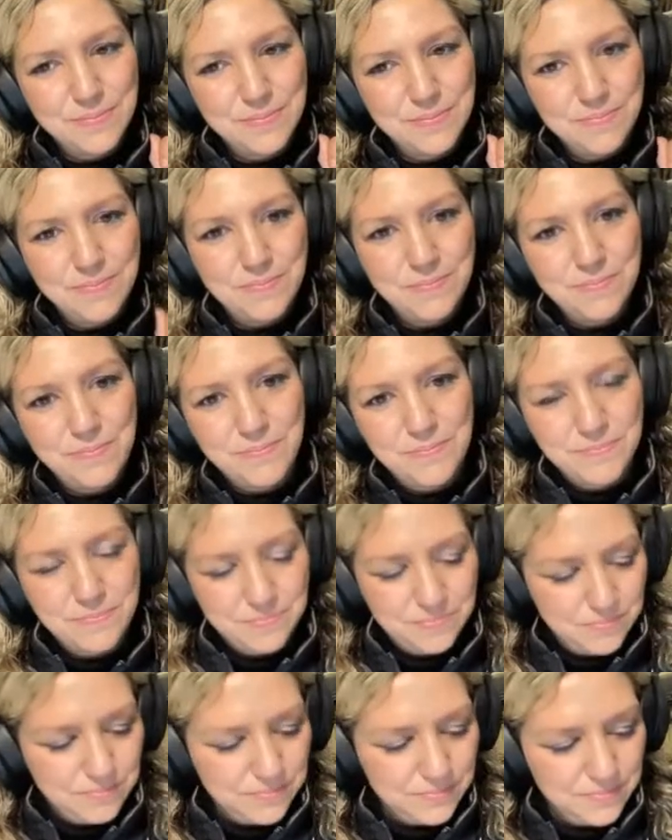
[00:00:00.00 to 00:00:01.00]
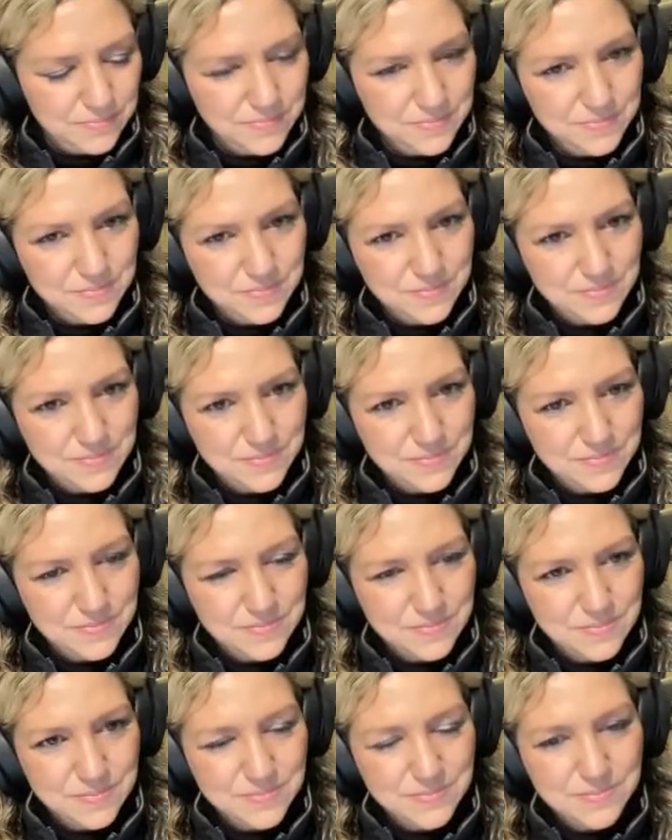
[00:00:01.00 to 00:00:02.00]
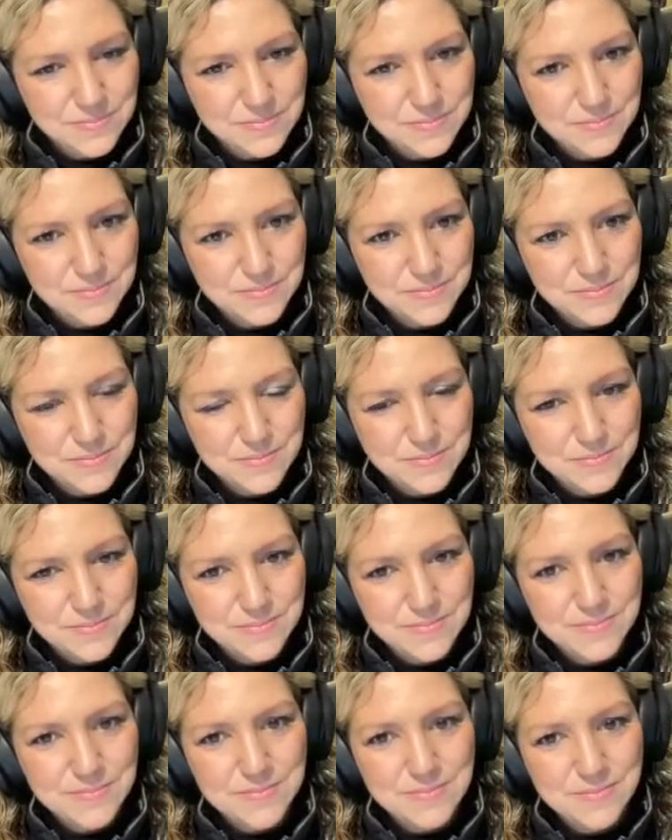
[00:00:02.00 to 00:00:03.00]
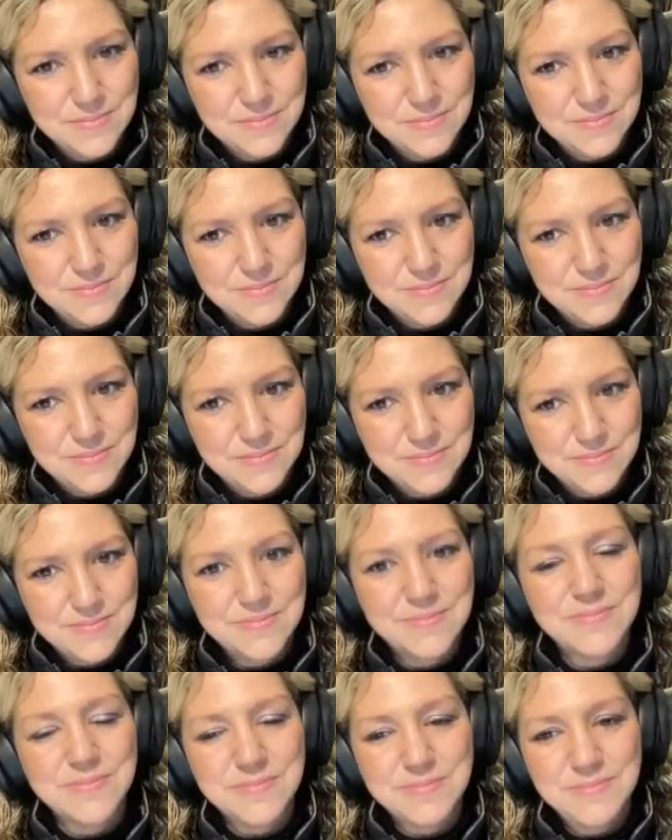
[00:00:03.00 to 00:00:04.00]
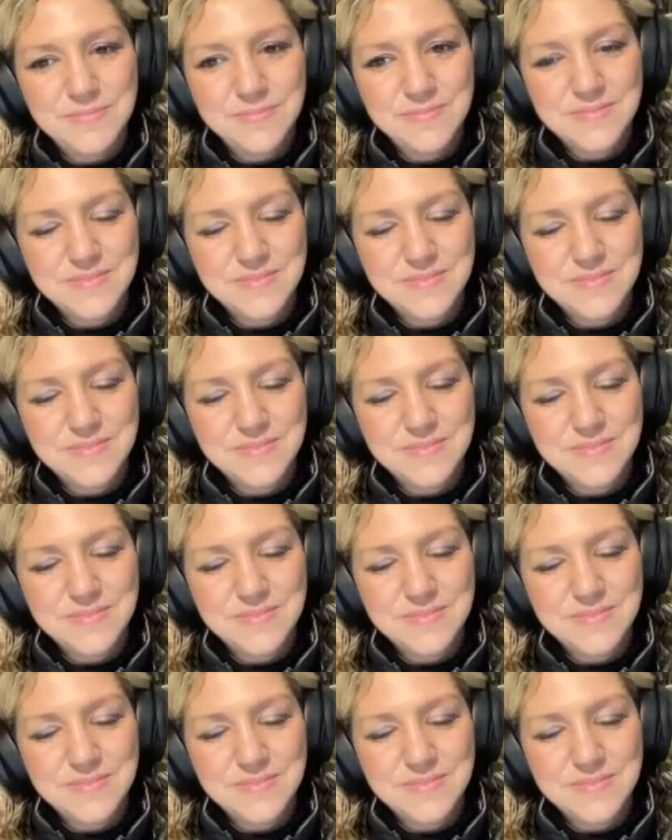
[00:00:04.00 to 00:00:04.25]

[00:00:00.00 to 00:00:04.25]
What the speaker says: The person shown says nothing.